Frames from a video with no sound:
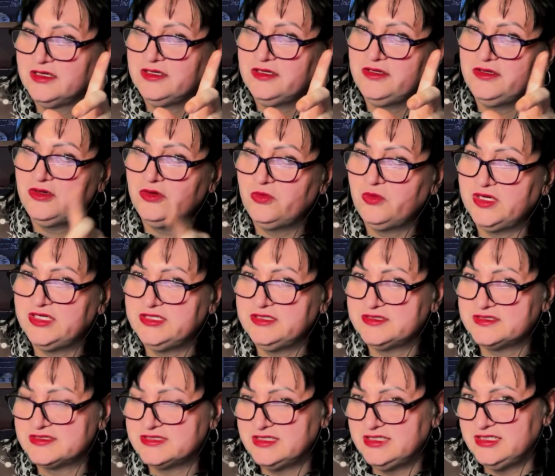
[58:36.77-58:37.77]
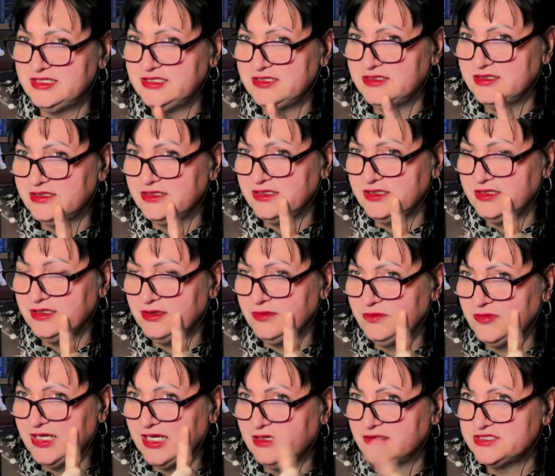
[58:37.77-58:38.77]
when you see
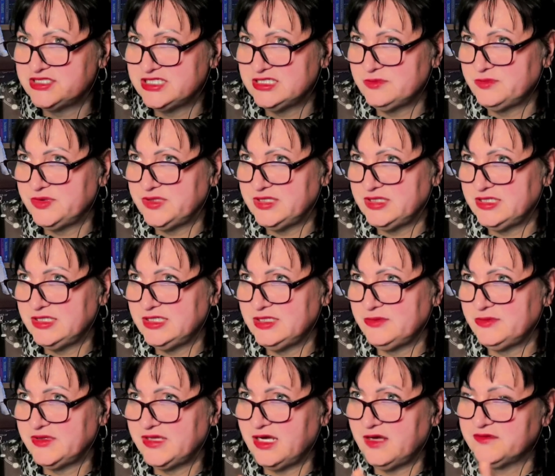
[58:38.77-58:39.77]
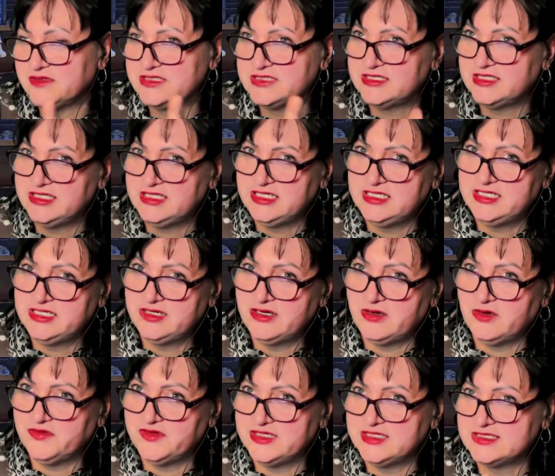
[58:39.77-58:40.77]
LGB without the T,
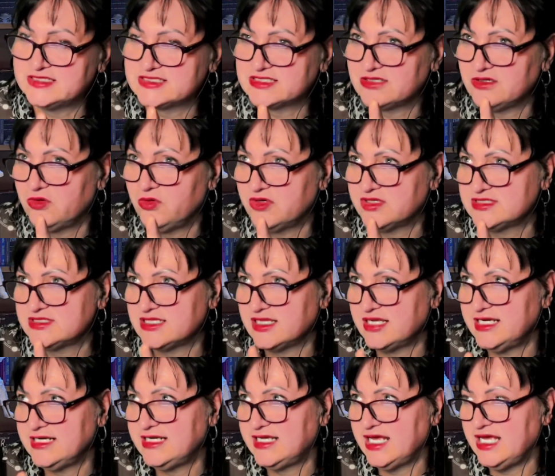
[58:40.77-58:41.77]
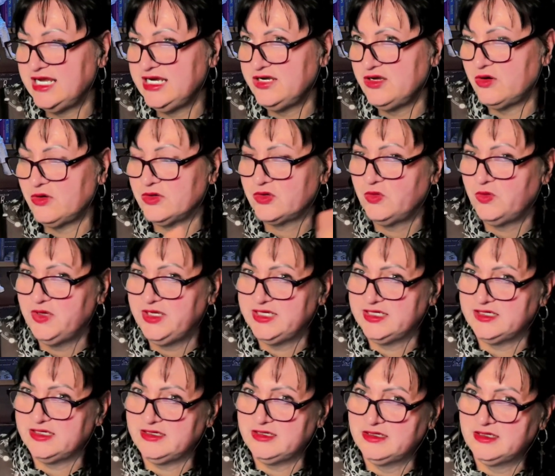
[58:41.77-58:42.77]
or these slogans like gay, not
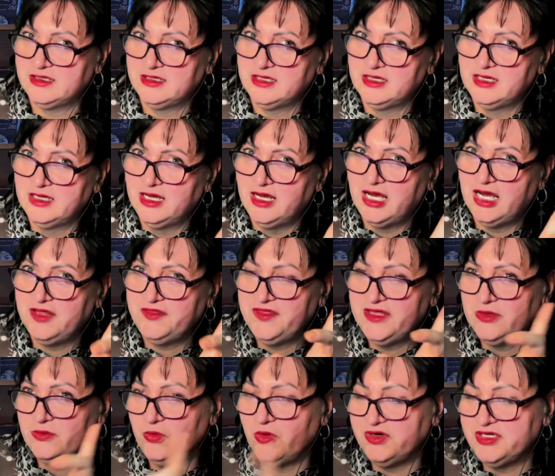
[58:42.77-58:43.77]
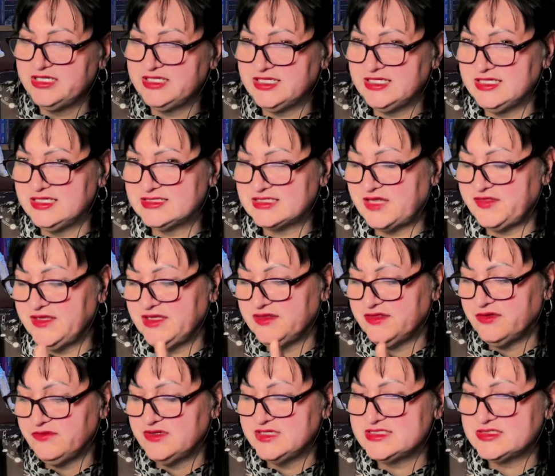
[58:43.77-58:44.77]
queer, I think what it is, I think
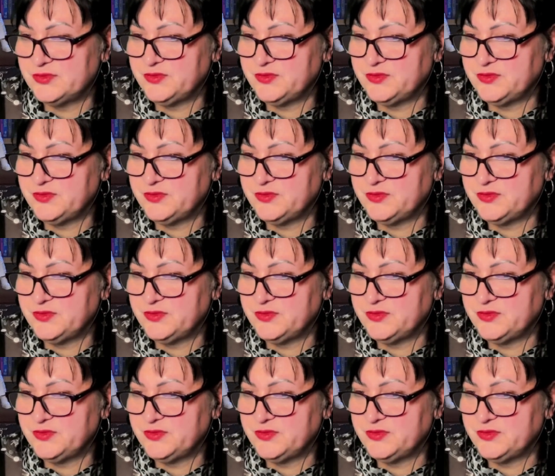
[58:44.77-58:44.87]
there is